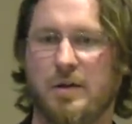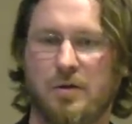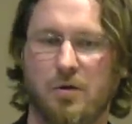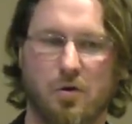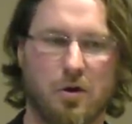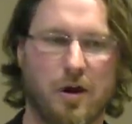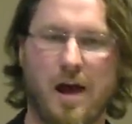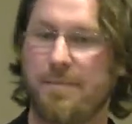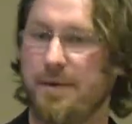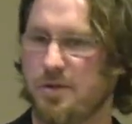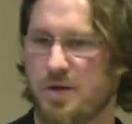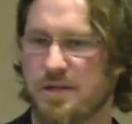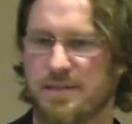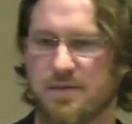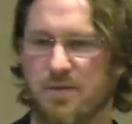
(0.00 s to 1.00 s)
or IP
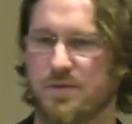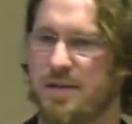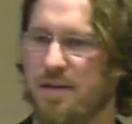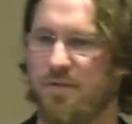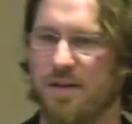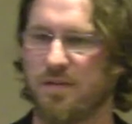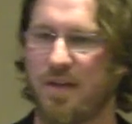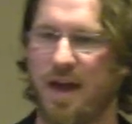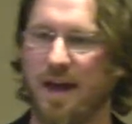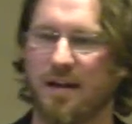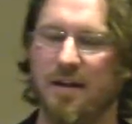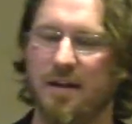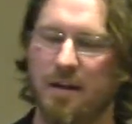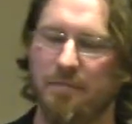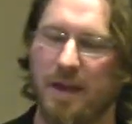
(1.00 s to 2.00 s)
addresses or stuff like
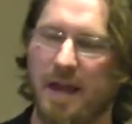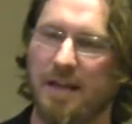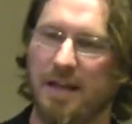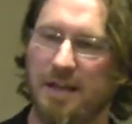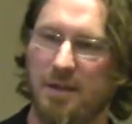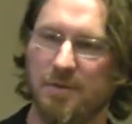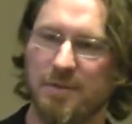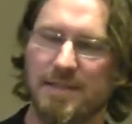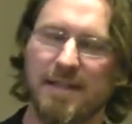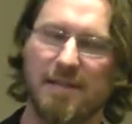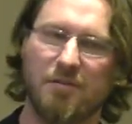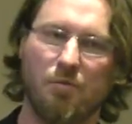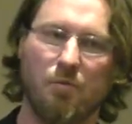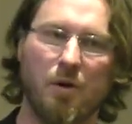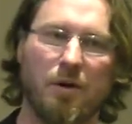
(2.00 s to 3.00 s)
that, and he uses
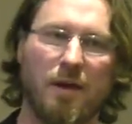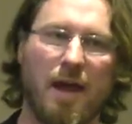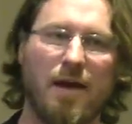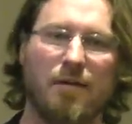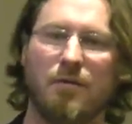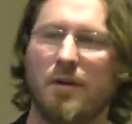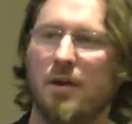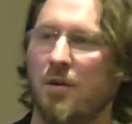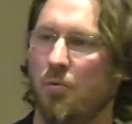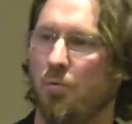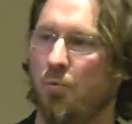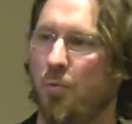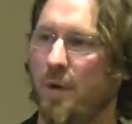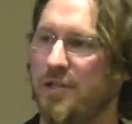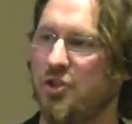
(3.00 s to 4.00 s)
it to work out
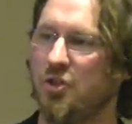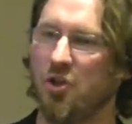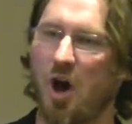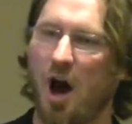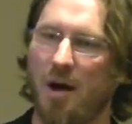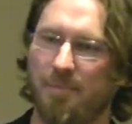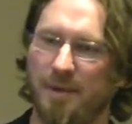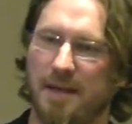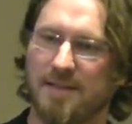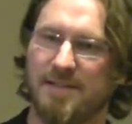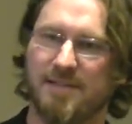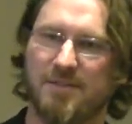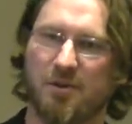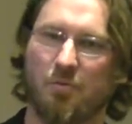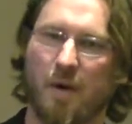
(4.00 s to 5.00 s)
which
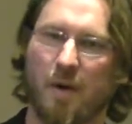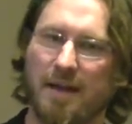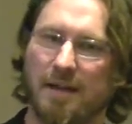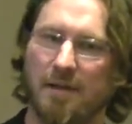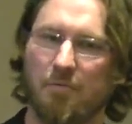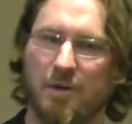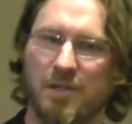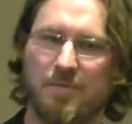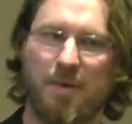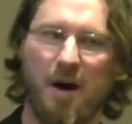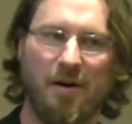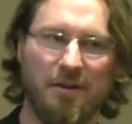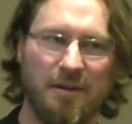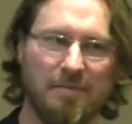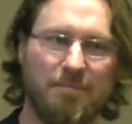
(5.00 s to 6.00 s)
lobbyists are writing which
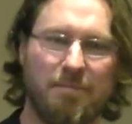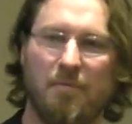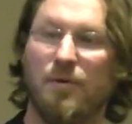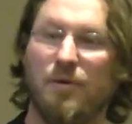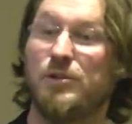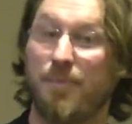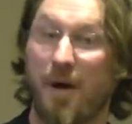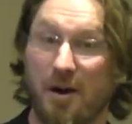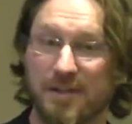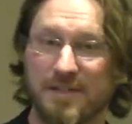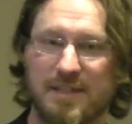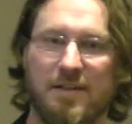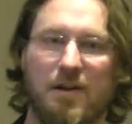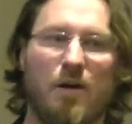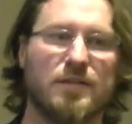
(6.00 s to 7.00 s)

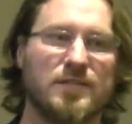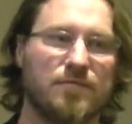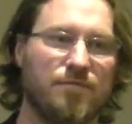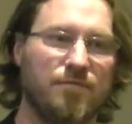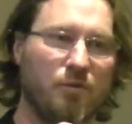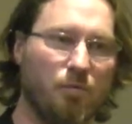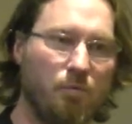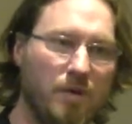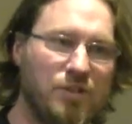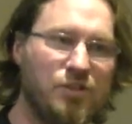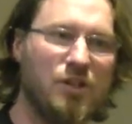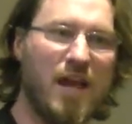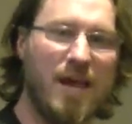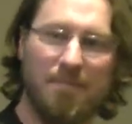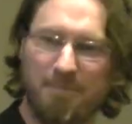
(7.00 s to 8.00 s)
policy docs for
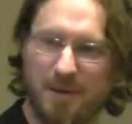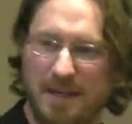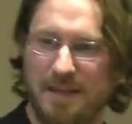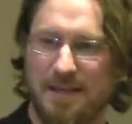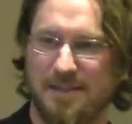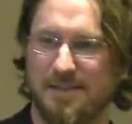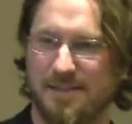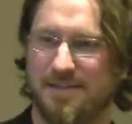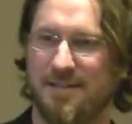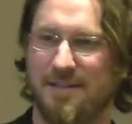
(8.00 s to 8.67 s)
which MPs.